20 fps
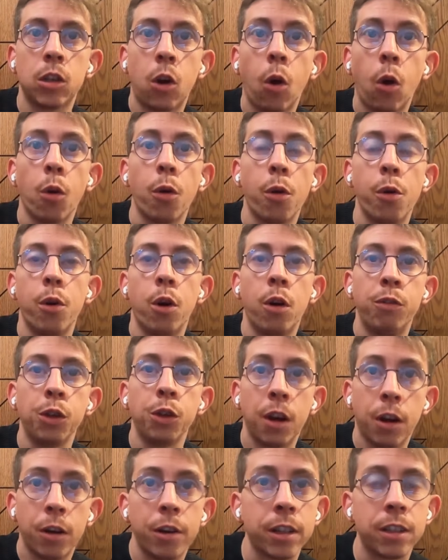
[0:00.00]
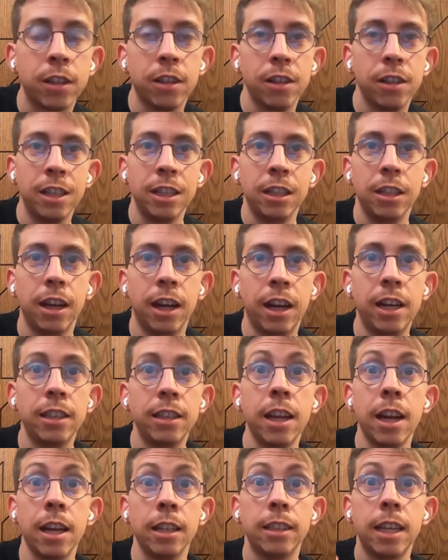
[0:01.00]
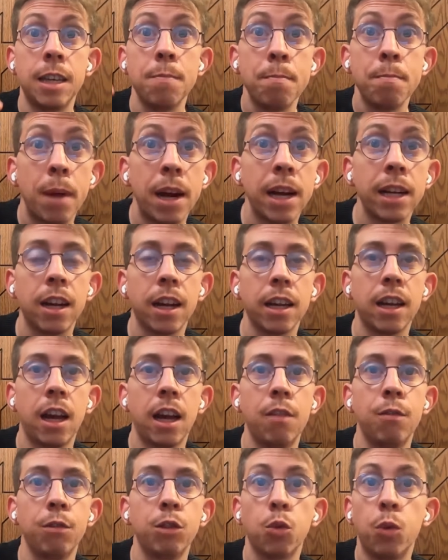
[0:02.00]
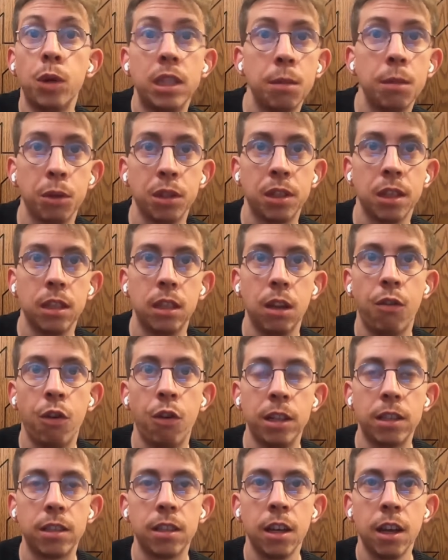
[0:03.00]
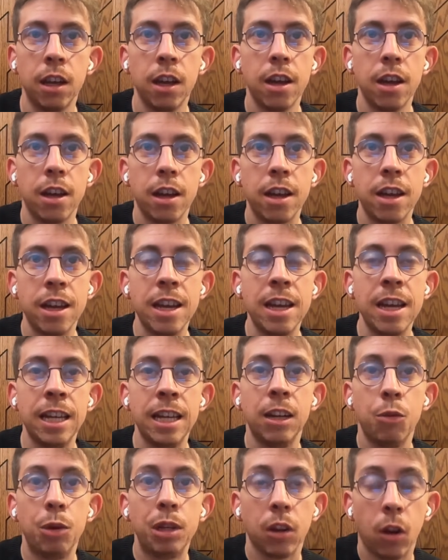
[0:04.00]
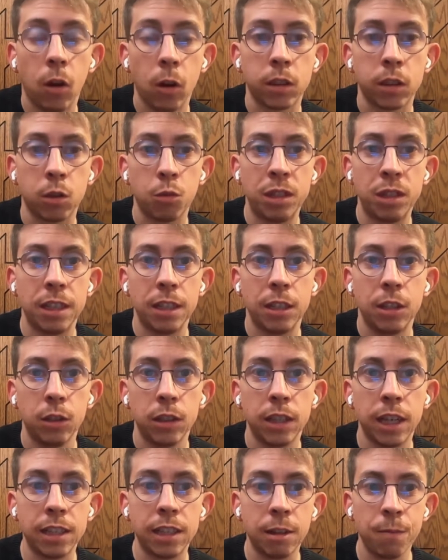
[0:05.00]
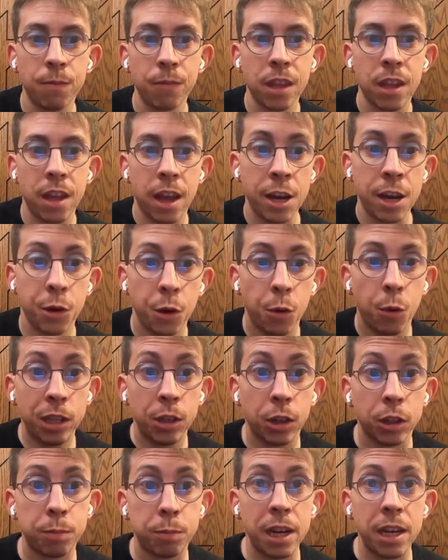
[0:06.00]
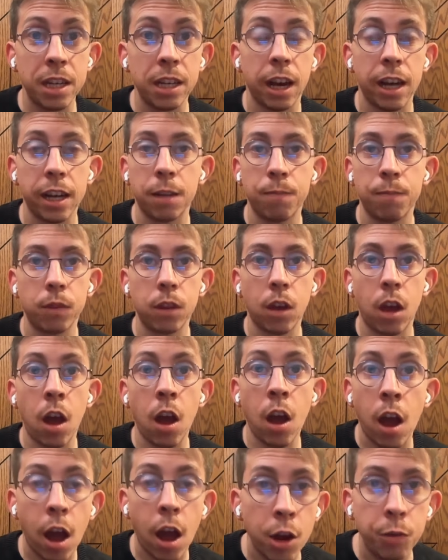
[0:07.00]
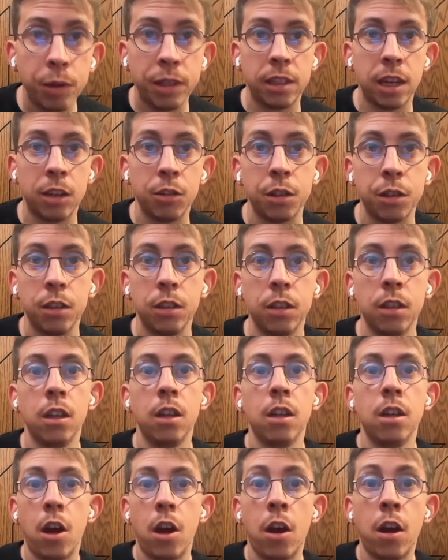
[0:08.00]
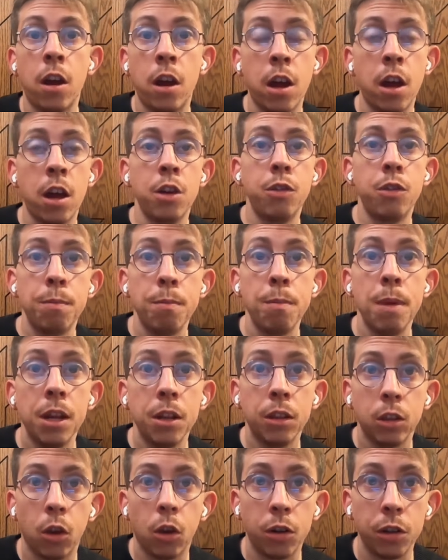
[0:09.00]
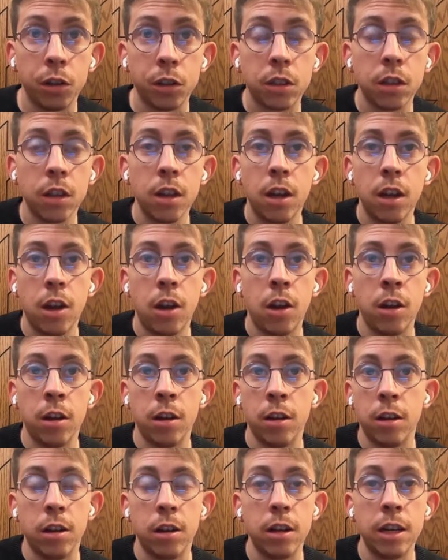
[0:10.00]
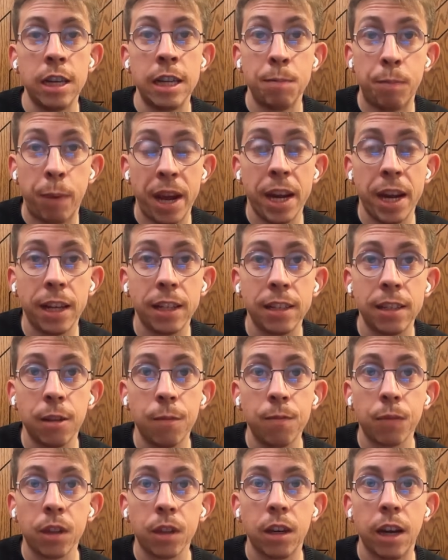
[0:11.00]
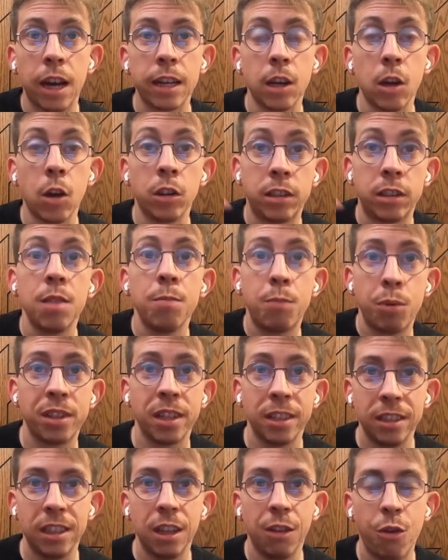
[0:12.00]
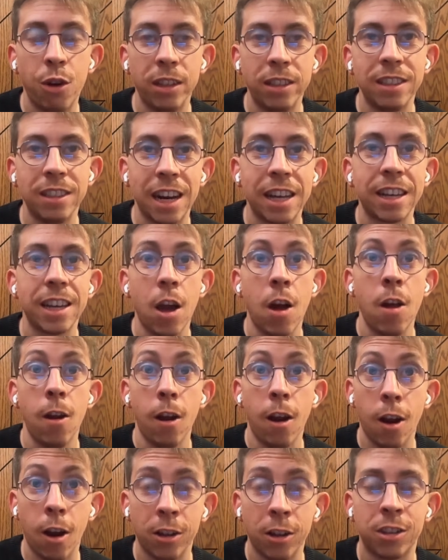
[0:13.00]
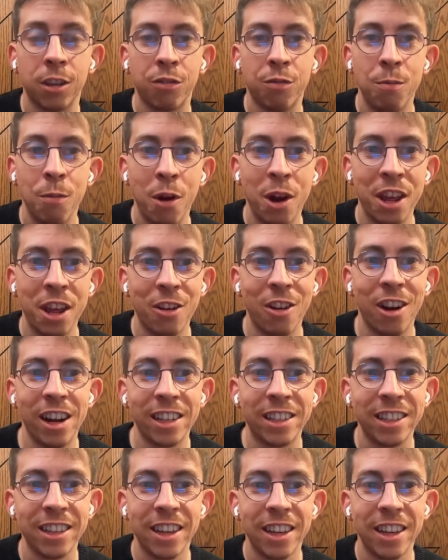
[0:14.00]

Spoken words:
color of the character in the ad, and they might like have a 20% difference in results when they do that. And when you're spending like $100 million in paid ads, like a 10% difference is like a lot of money, right?